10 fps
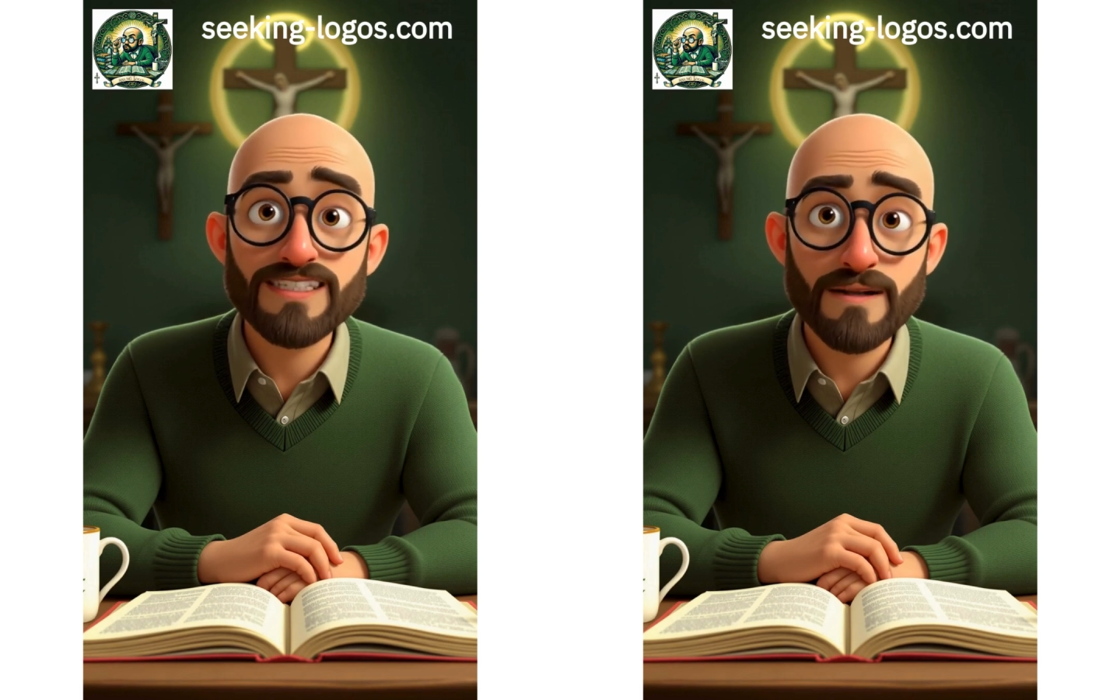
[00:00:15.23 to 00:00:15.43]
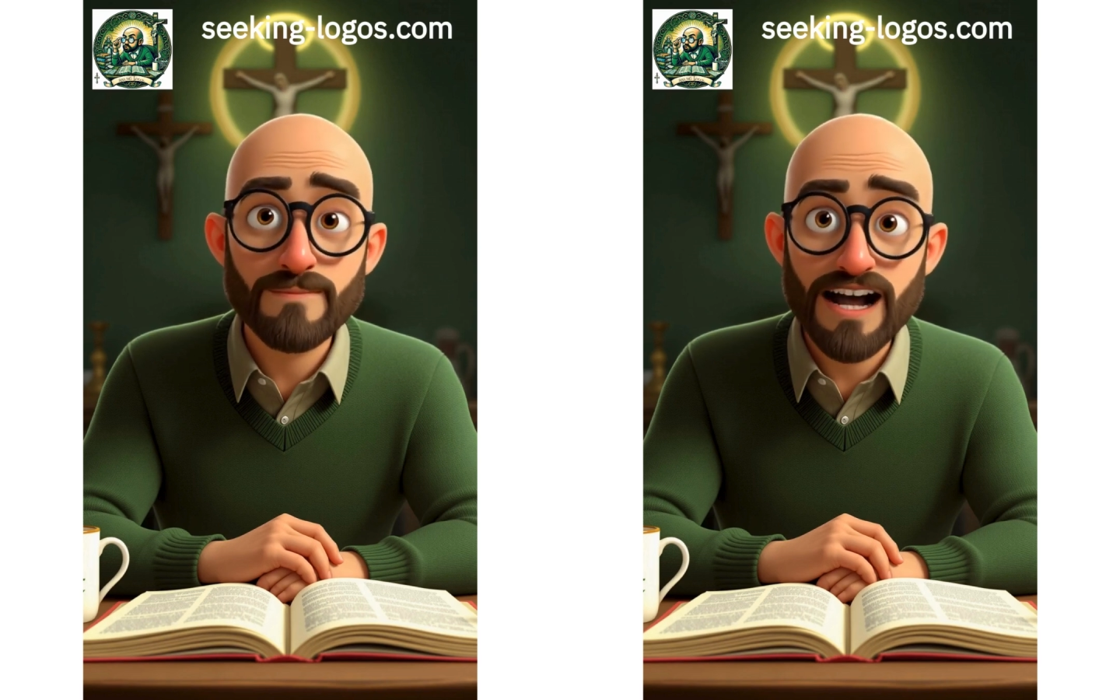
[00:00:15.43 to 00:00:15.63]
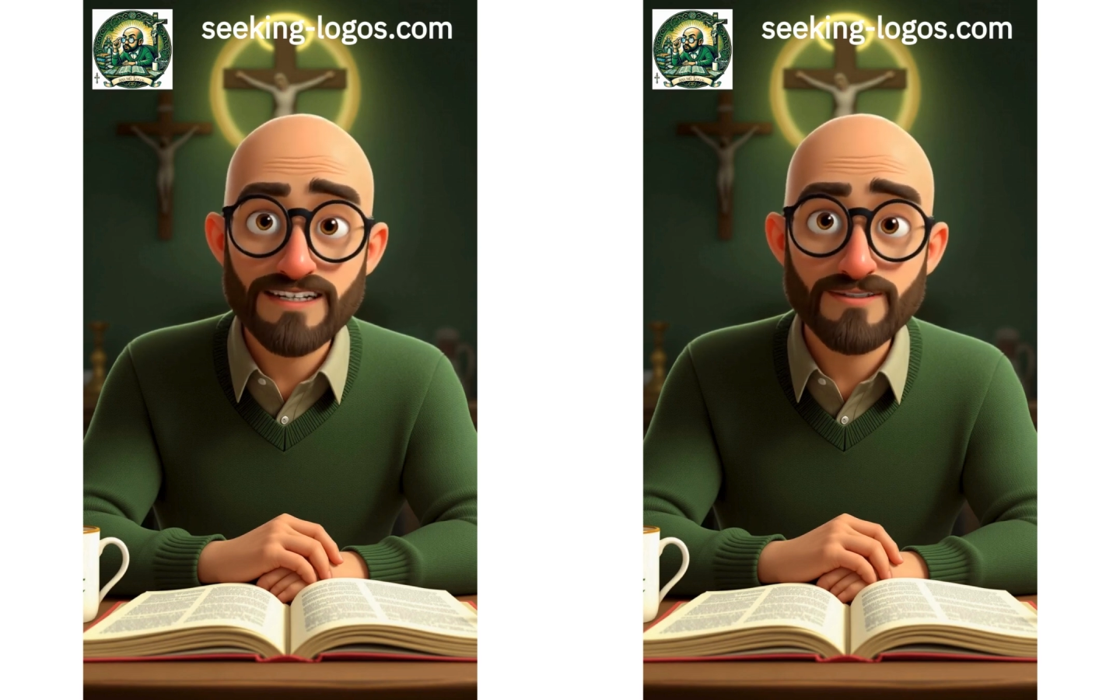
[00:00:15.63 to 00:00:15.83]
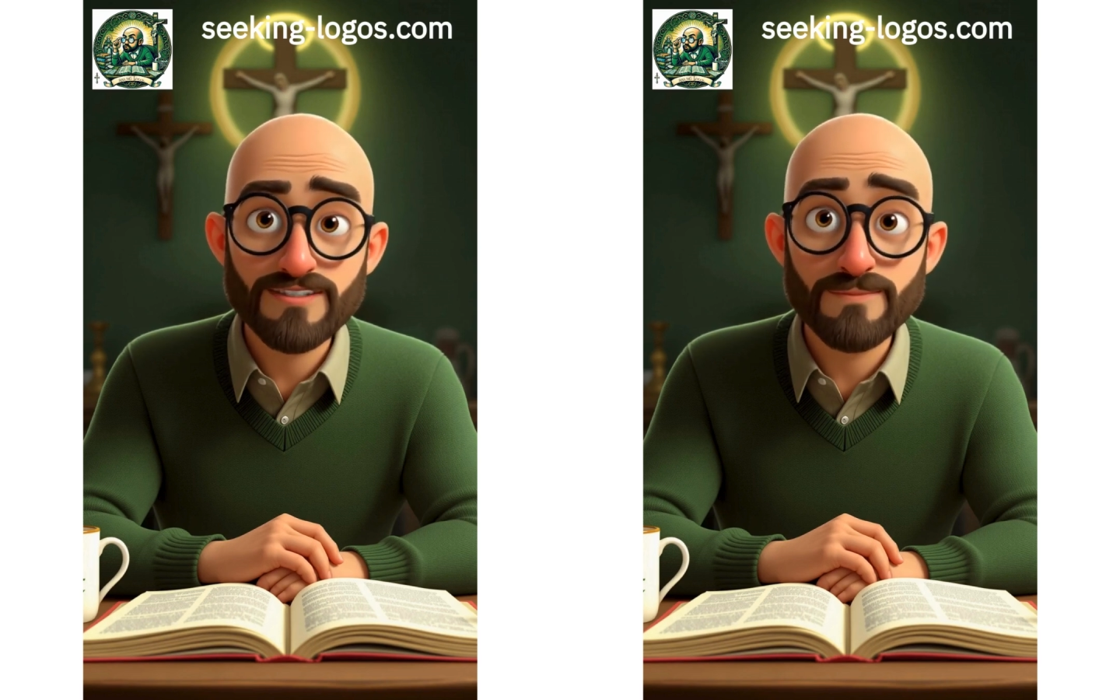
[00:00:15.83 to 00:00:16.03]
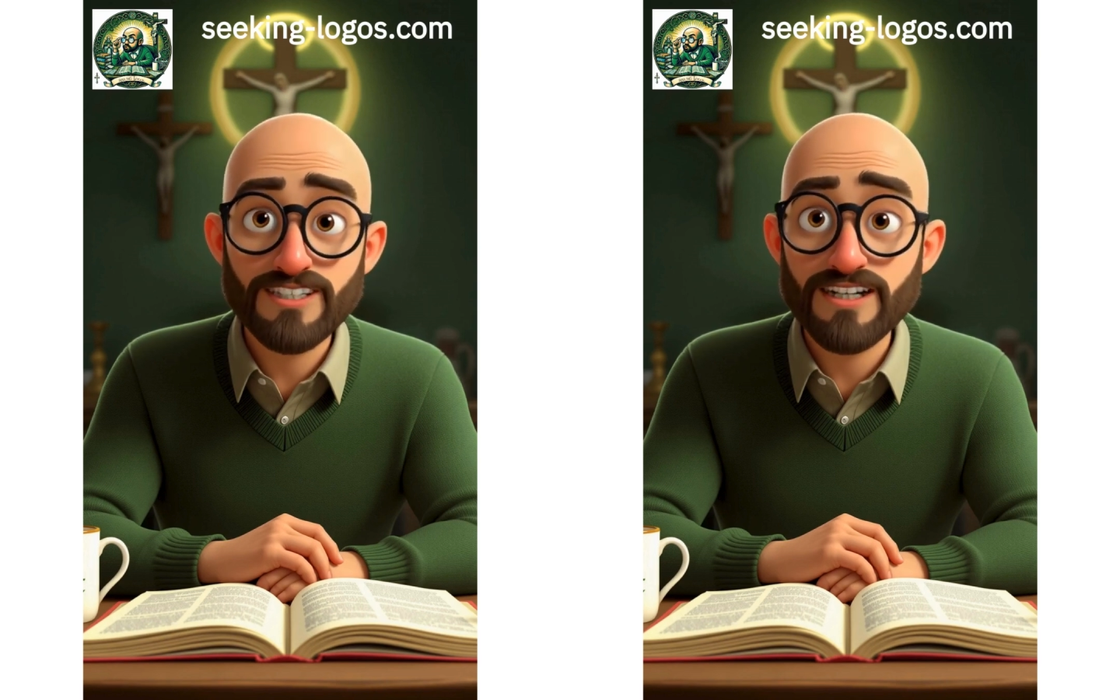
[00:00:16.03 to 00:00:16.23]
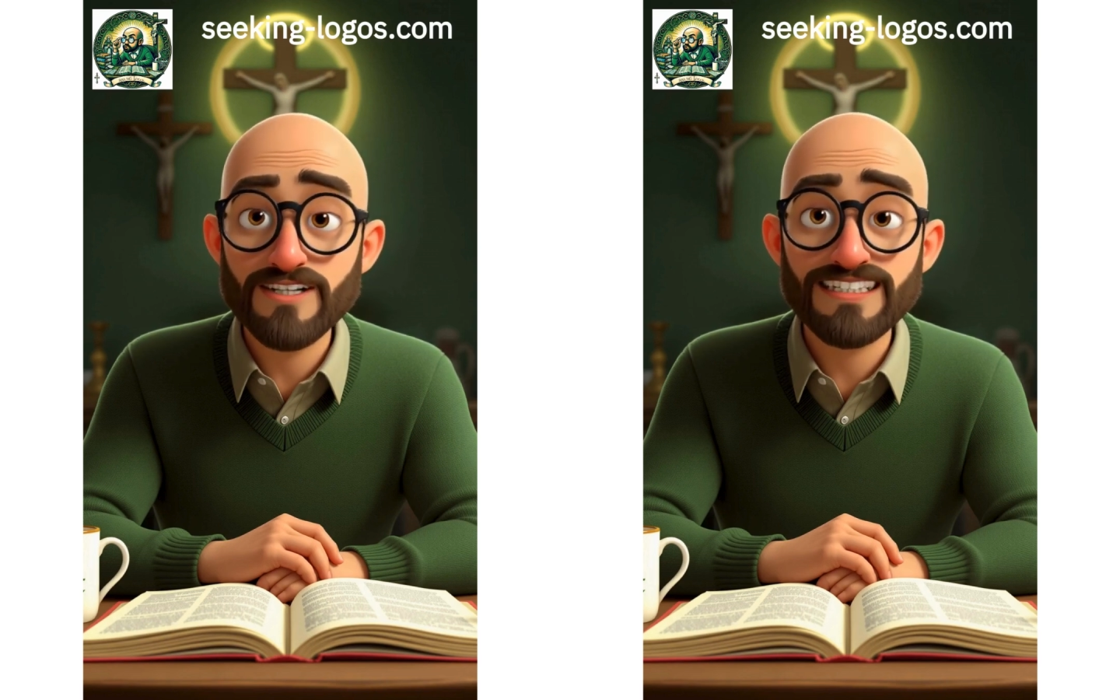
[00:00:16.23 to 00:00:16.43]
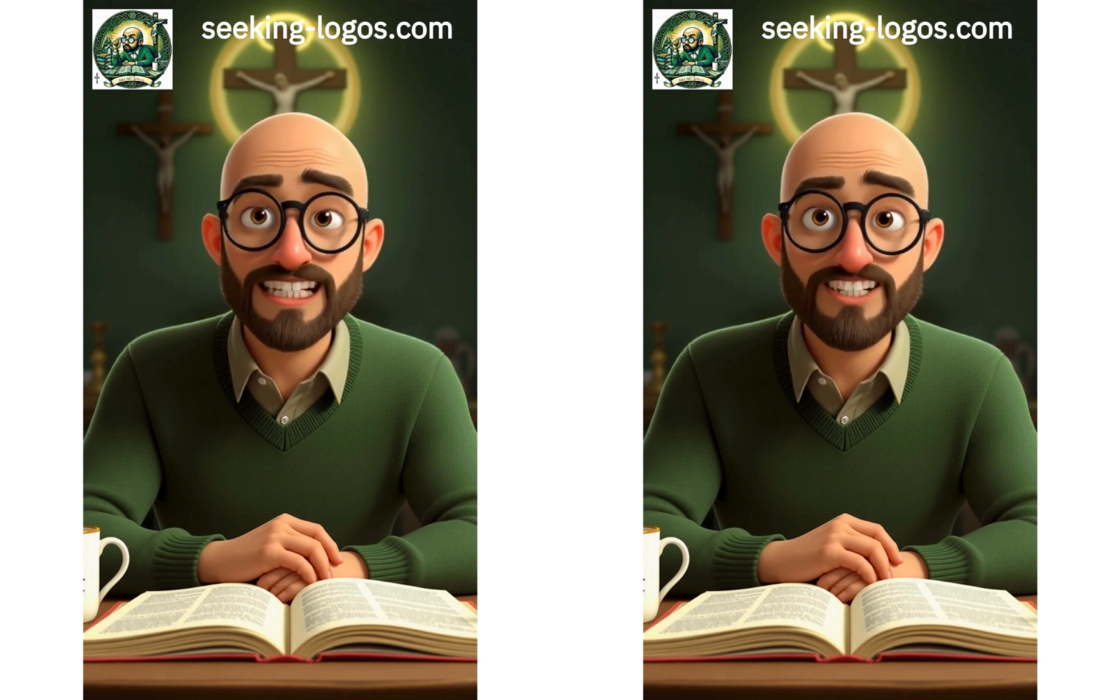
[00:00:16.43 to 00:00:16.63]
the apostles, particularly St.